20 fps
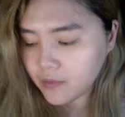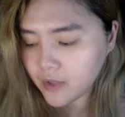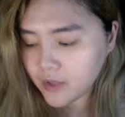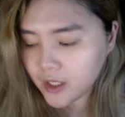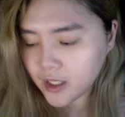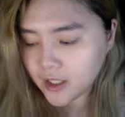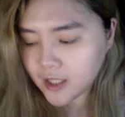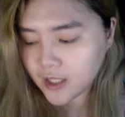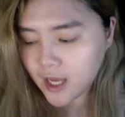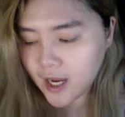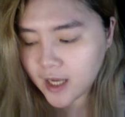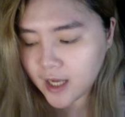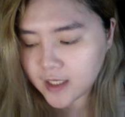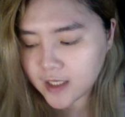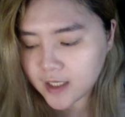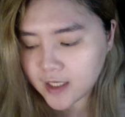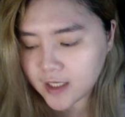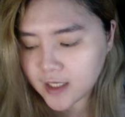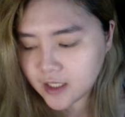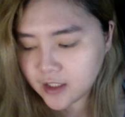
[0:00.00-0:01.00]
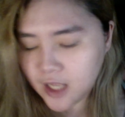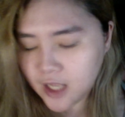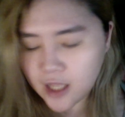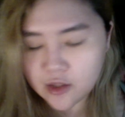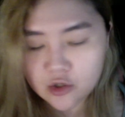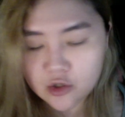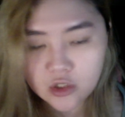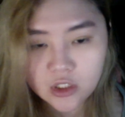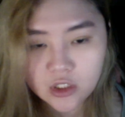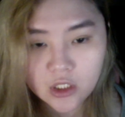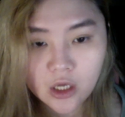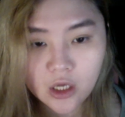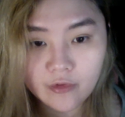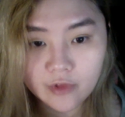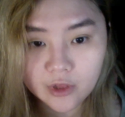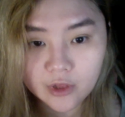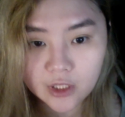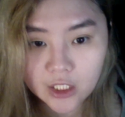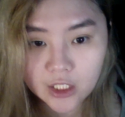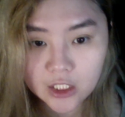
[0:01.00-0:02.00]
It has an energy of
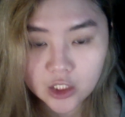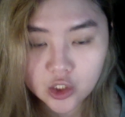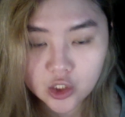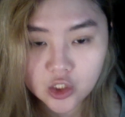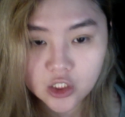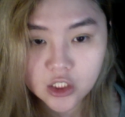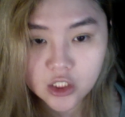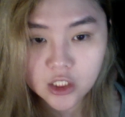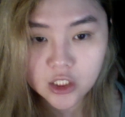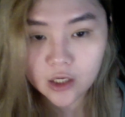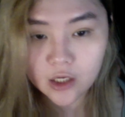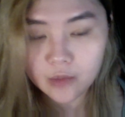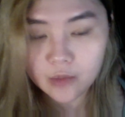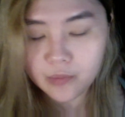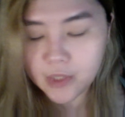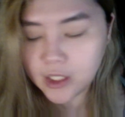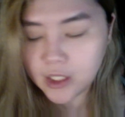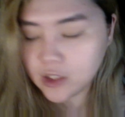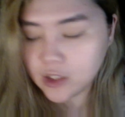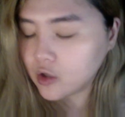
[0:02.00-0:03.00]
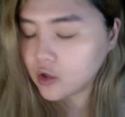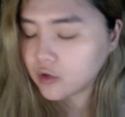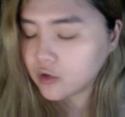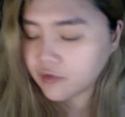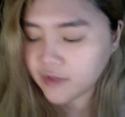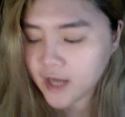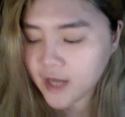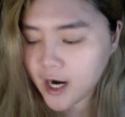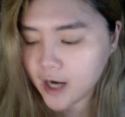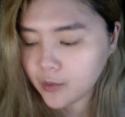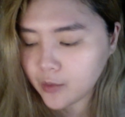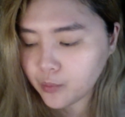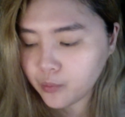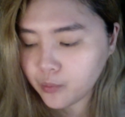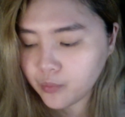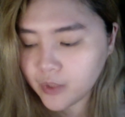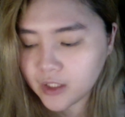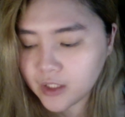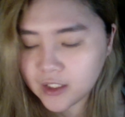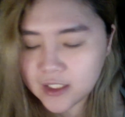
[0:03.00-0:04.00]
leadership and all of that,
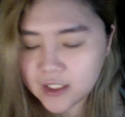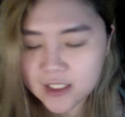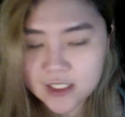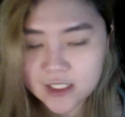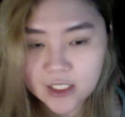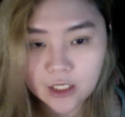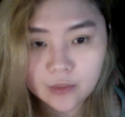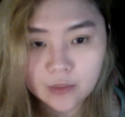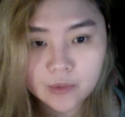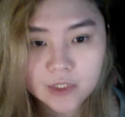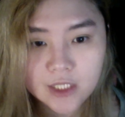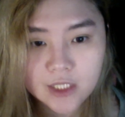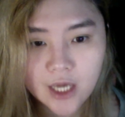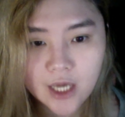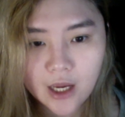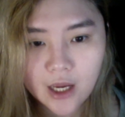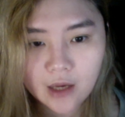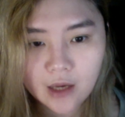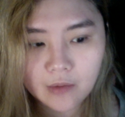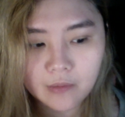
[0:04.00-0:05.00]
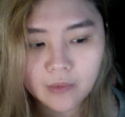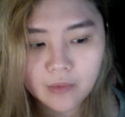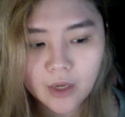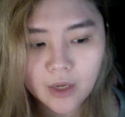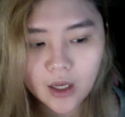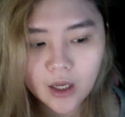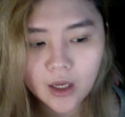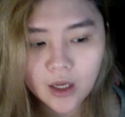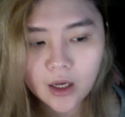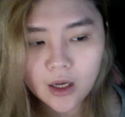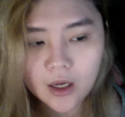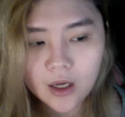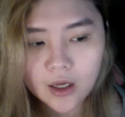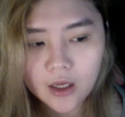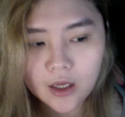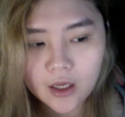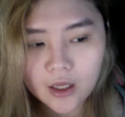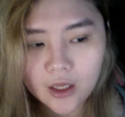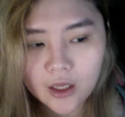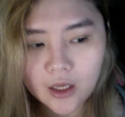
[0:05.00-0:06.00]
but at the same time,
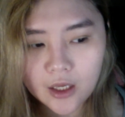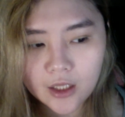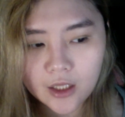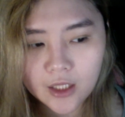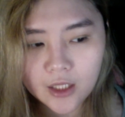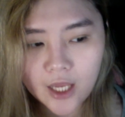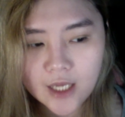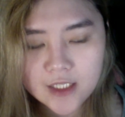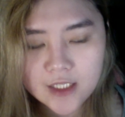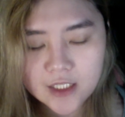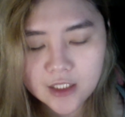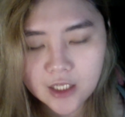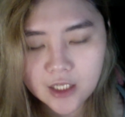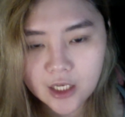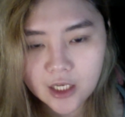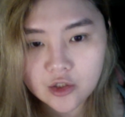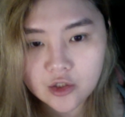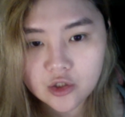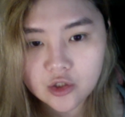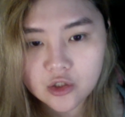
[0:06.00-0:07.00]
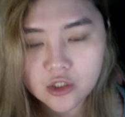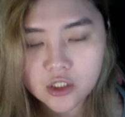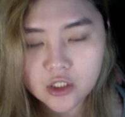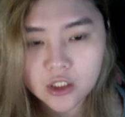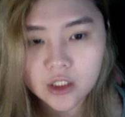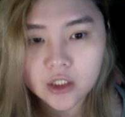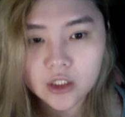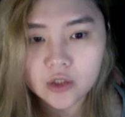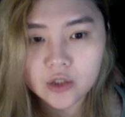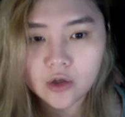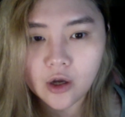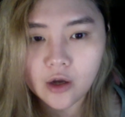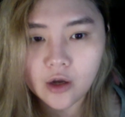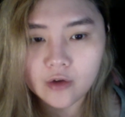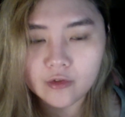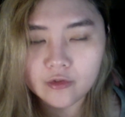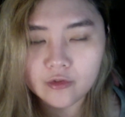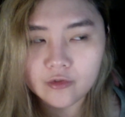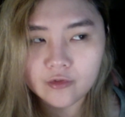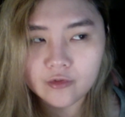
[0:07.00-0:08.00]
it has an energy
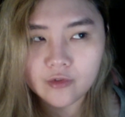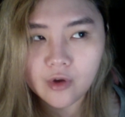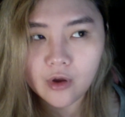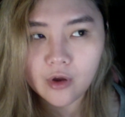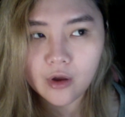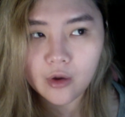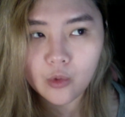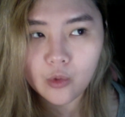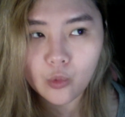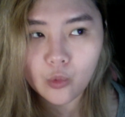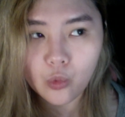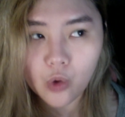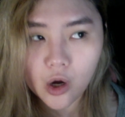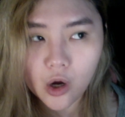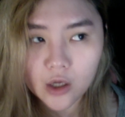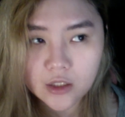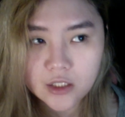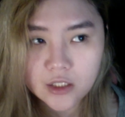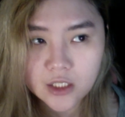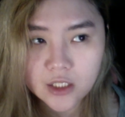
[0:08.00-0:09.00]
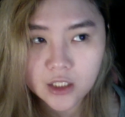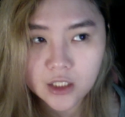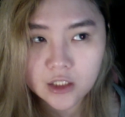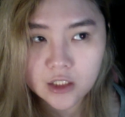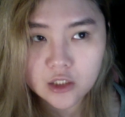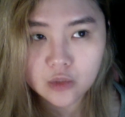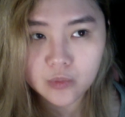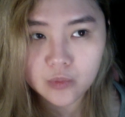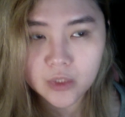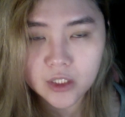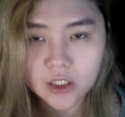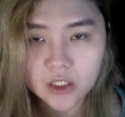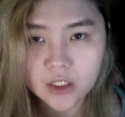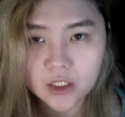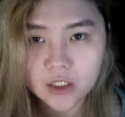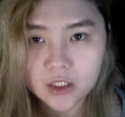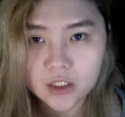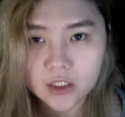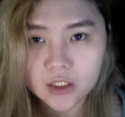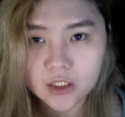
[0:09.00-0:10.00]
of wanting to
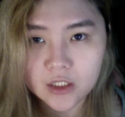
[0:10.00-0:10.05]
be,